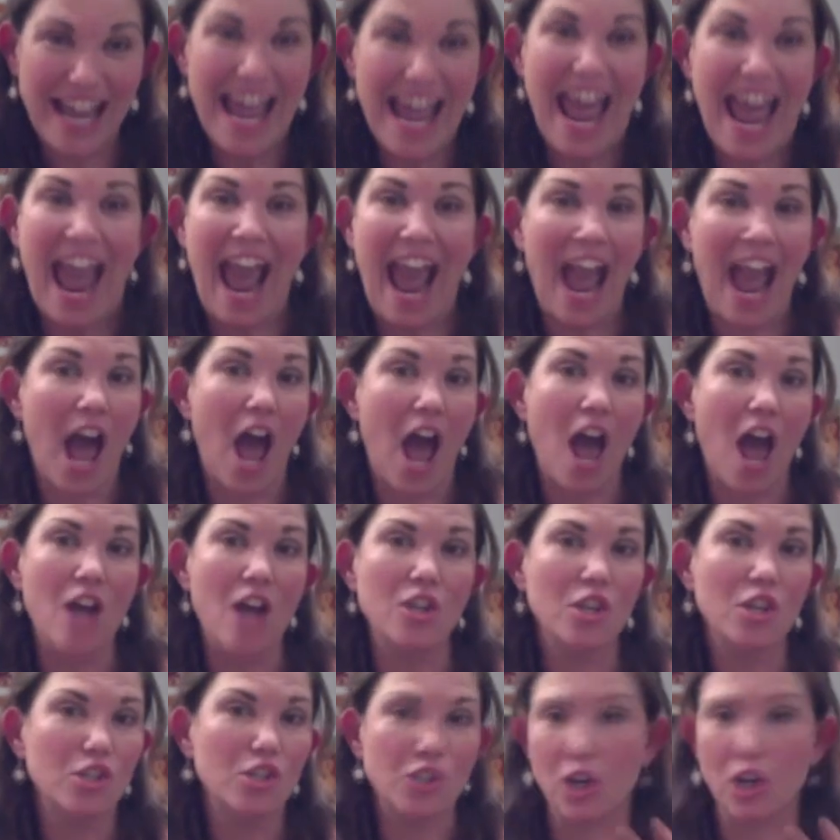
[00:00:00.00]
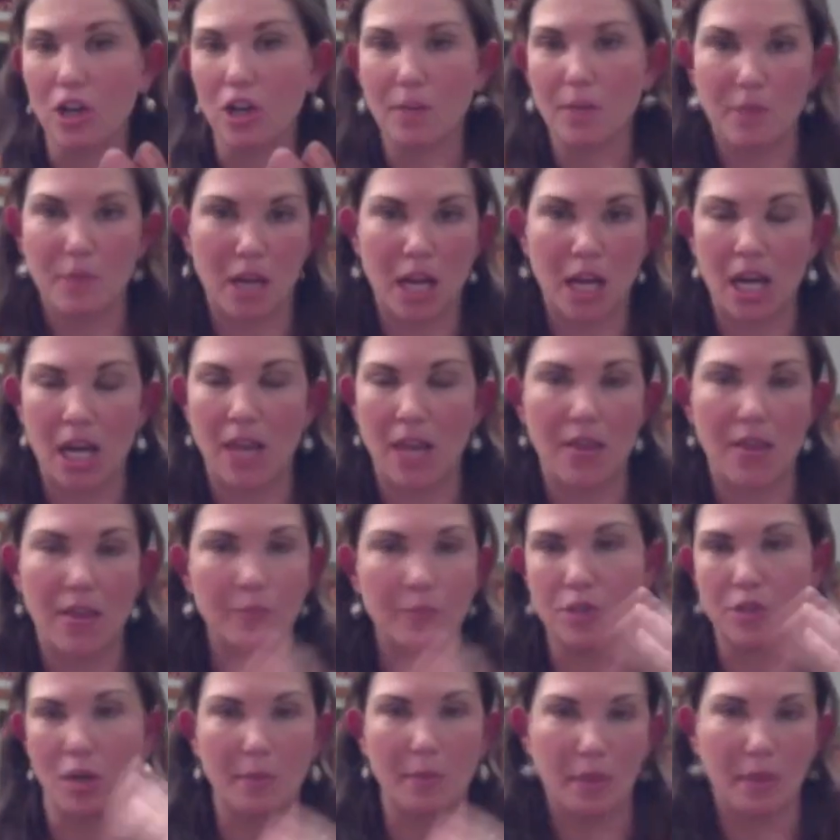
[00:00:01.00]
And started competing, and then
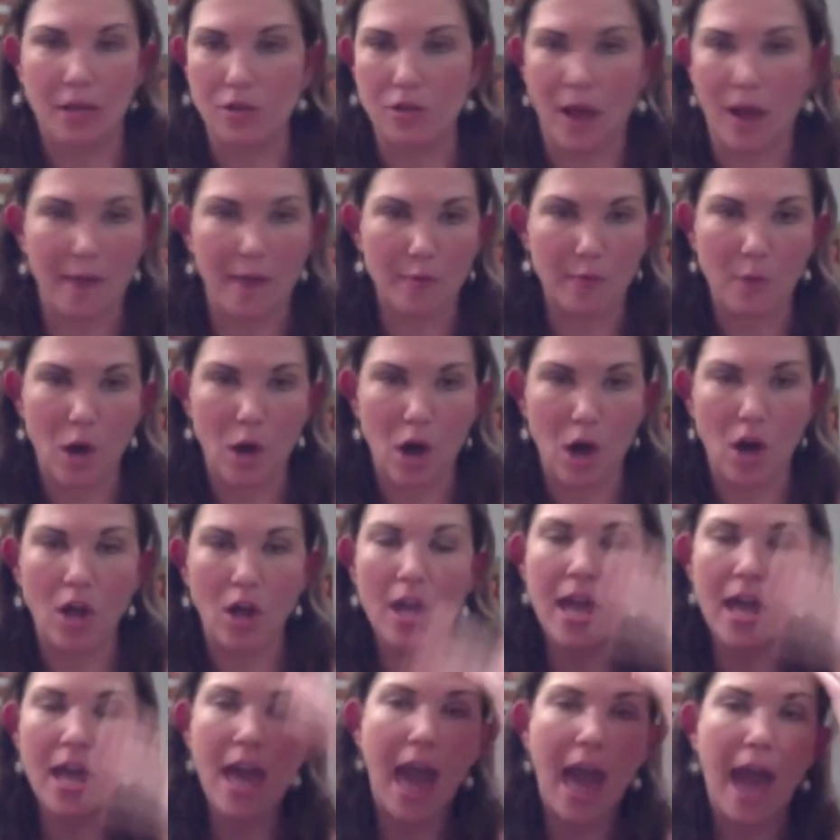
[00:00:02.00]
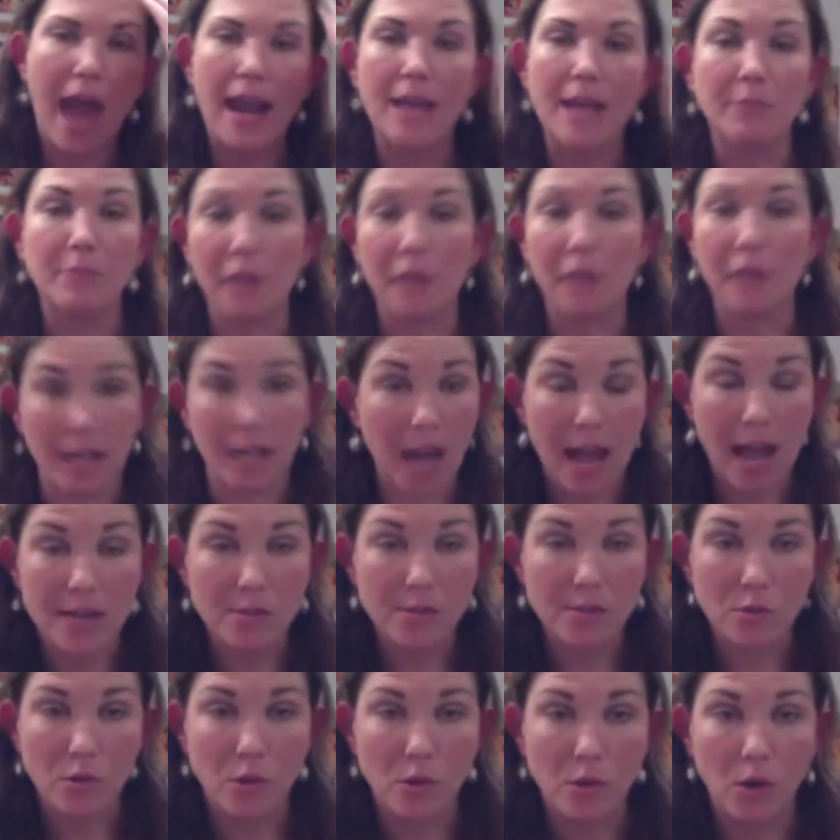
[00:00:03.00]
started playing travel ball, and I played in high
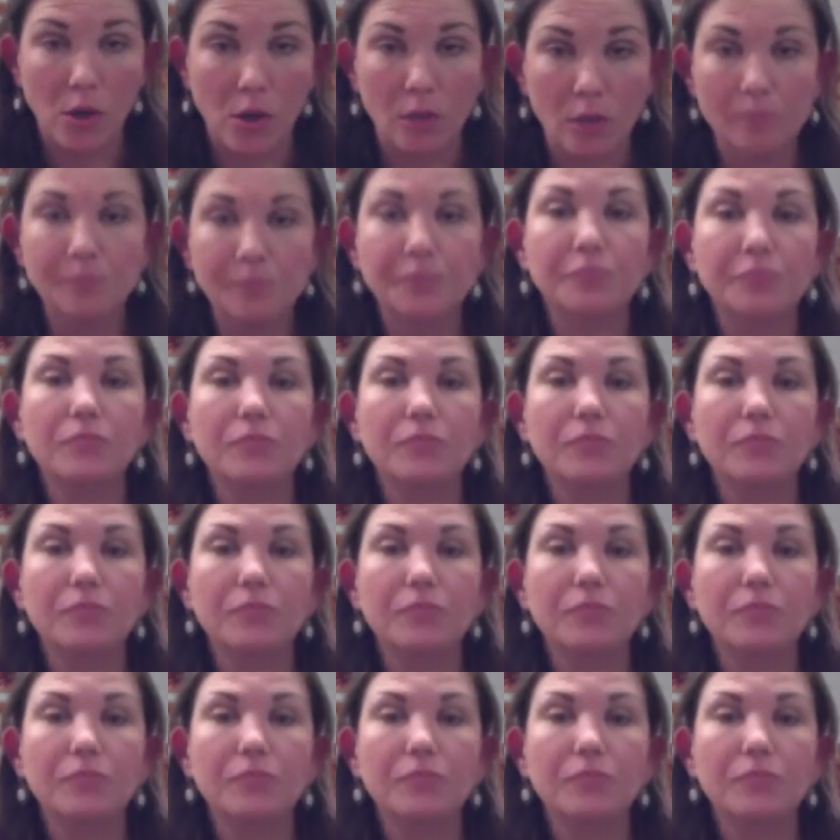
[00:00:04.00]
school,